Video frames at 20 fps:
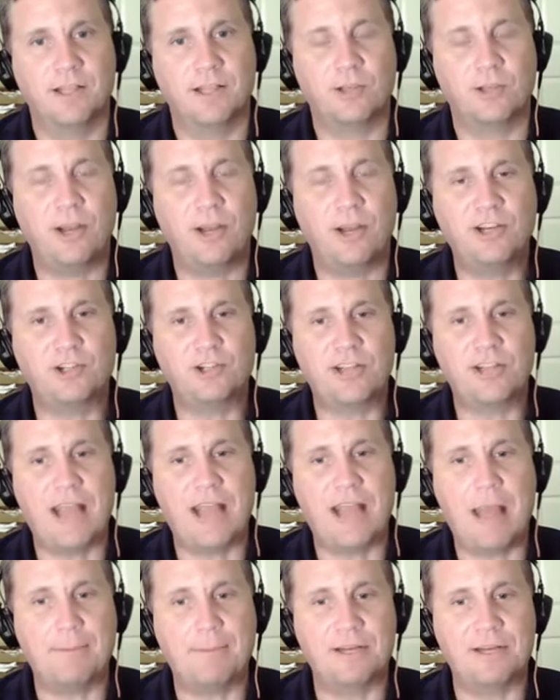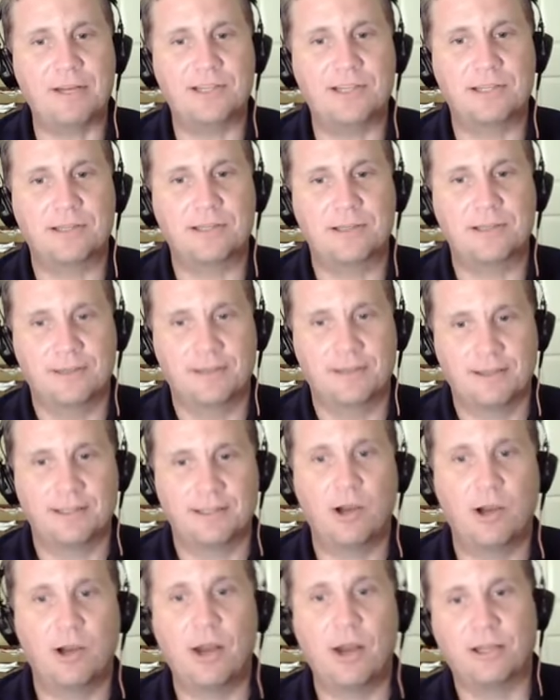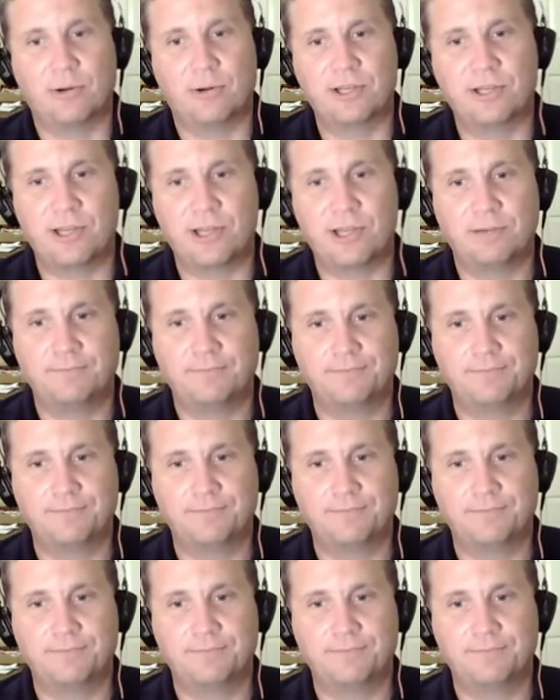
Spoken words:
interesting happens. Go ahead, Lorenzo.